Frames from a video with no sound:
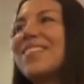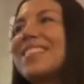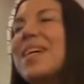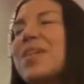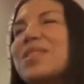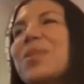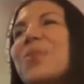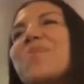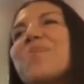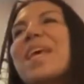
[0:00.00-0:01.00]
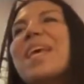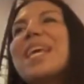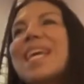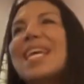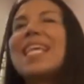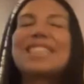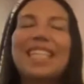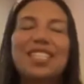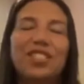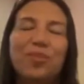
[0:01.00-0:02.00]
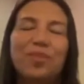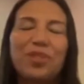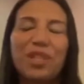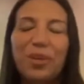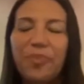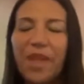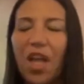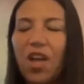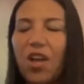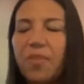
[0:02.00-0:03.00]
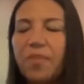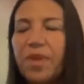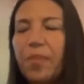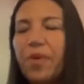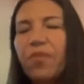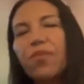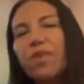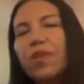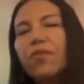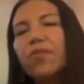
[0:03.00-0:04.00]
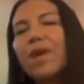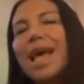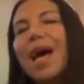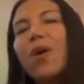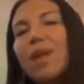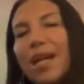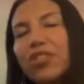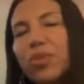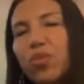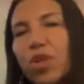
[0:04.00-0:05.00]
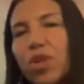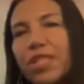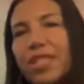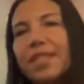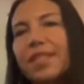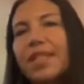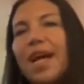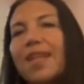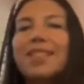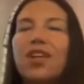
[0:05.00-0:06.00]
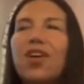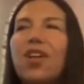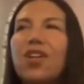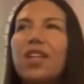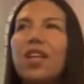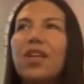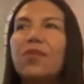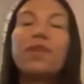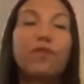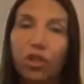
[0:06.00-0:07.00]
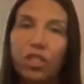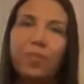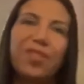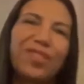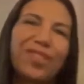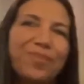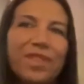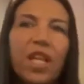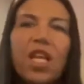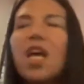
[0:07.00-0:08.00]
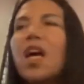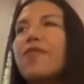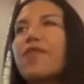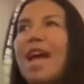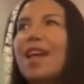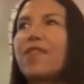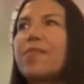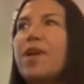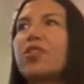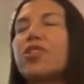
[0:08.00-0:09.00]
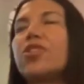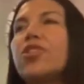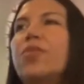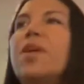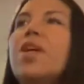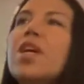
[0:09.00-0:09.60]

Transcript: Uh, so they say it's your mirror, um, but in how it actually works is I like to call it a reverse mirror, for lack of a better term.